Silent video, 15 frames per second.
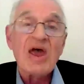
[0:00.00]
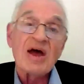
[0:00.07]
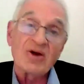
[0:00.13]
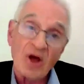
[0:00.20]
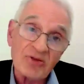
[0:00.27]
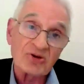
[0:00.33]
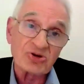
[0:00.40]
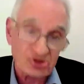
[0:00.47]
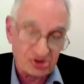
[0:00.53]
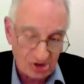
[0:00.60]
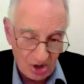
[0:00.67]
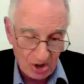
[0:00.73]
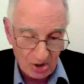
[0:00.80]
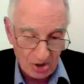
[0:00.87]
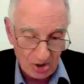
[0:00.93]
At
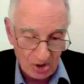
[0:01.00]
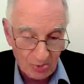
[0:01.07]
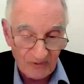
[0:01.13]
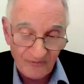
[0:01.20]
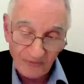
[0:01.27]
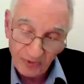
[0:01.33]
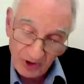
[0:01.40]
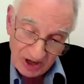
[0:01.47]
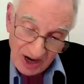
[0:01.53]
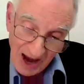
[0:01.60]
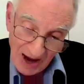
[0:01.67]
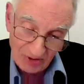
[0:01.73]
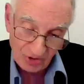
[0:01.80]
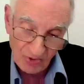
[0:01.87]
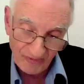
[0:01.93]
others, we
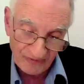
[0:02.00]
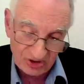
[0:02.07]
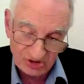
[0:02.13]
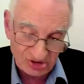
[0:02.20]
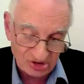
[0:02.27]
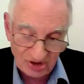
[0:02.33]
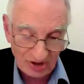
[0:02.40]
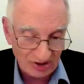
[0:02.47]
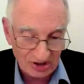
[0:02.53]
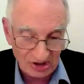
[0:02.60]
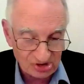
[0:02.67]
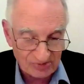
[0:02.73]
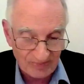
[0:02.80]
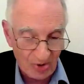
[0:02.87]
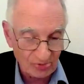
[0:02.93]
freak out over the
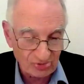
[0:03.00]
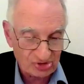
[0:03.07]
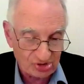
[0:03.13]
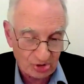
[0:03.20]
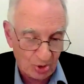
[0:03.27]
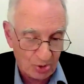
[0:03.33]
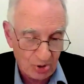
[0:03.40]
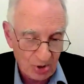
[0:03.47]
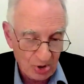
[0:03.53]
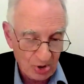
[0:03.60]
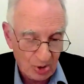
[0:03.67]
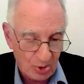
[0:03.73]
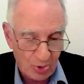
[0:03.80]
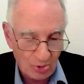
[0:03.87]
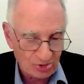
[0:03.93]
silliest, most
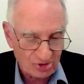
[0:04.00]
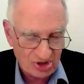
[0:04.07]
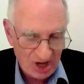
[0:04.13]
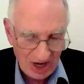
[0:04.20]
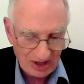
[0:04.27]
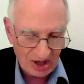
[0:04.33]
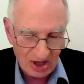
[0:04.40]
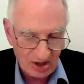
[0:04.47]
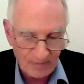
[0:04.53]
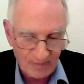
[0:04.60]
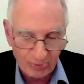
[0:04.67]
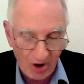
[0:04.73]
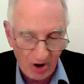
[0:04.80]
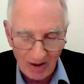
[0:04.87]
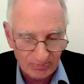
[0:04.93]
quotidian
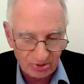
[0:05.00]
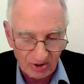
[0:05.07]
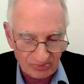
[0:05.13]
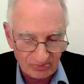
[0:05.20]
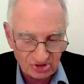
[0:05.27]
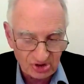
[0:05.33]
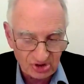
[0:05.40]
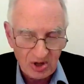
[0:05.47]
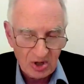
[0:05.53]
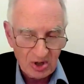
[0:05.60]
problems.